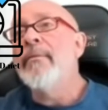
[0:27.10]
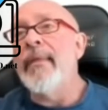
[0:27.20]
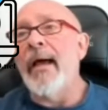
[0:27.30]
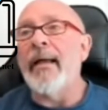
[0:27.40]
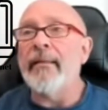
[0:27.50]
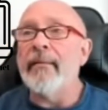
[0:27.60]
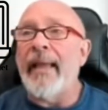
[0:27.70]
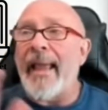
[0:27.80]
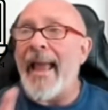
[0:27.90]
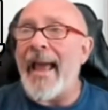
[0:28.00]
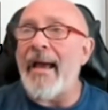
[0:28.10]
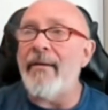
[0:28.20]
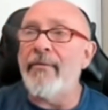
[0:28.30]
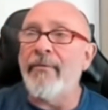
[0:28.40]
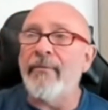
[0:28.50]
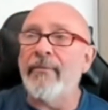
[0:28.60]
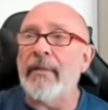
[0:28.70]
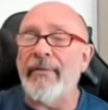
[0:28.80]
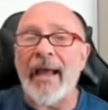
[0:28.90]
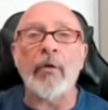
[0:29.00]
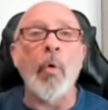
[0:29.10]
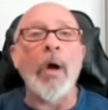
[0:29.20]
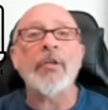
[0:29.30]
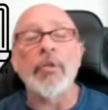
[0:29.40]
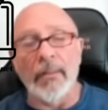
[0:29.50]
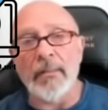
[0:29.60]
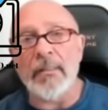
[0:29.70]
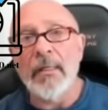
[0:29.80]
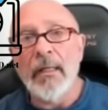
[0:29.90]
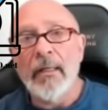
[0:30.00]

that they've had questions